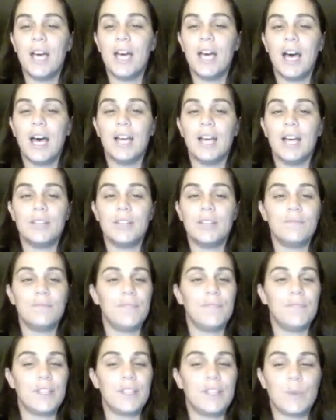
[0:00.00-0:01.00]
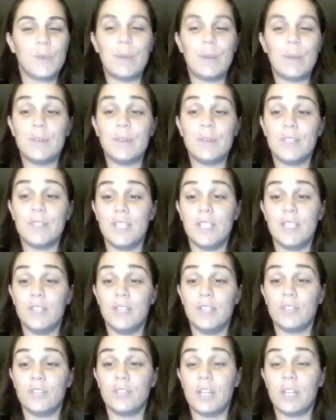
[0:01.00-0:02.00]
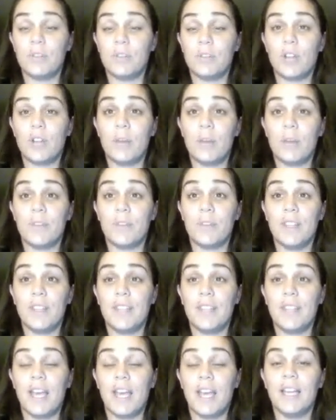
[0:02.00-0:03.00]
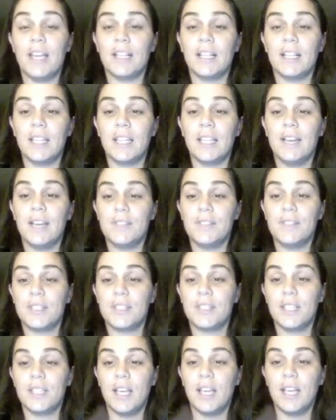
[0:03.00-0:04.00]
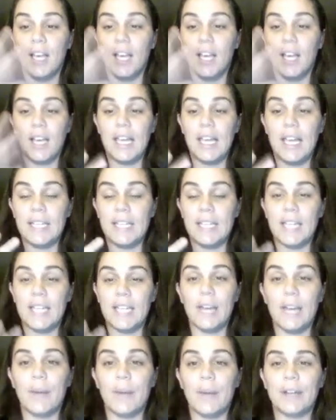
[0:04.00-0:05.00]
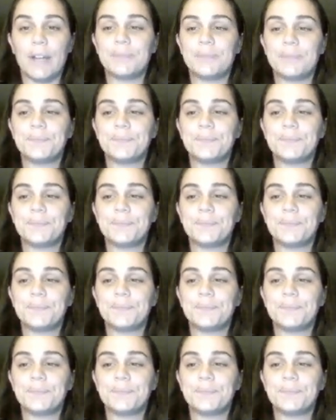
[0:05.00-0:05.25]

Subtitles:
Uh, that's why we use the dental dam to try to prevent that, and gloves and eyewear.